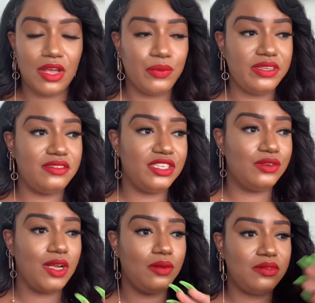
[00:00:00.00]
that we
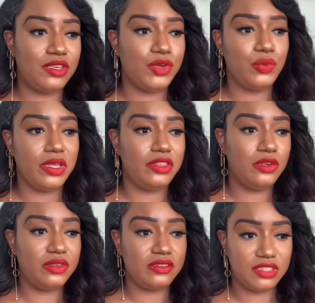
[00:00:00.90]
still don't deal with
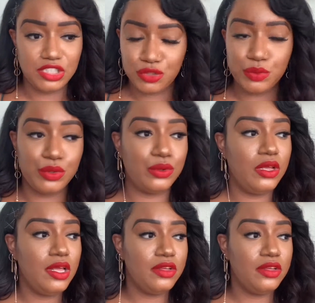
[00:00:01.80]
the residual